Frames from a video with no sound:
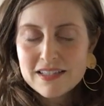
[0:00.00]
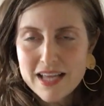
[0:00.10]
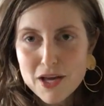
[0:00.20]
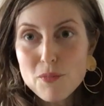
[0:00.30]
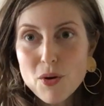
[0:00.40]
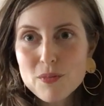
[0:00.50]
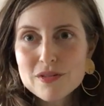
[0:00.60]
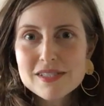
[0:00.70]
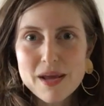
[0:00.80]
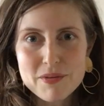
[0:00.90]
take a
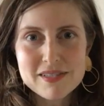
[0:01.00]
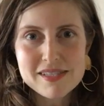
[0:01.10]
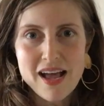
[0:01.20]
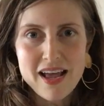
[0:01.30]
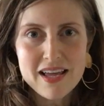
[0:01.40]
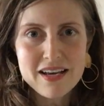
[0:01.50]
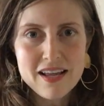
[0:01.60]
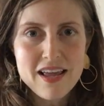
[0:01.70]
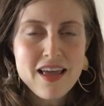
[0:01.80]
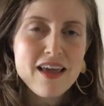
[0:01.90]
moment, step inside,
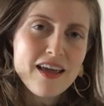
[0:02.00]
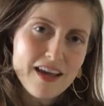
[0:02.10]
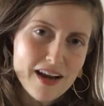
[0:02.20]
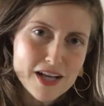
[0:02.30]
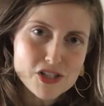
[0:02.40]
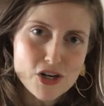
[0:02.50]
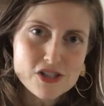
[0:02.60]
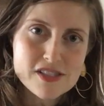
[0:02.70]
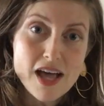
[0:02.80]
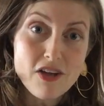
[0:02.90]
and ask
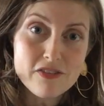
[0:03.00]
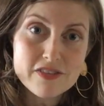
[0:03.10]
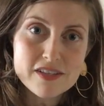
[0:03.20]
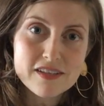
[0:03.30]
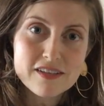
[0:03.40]
ourselves.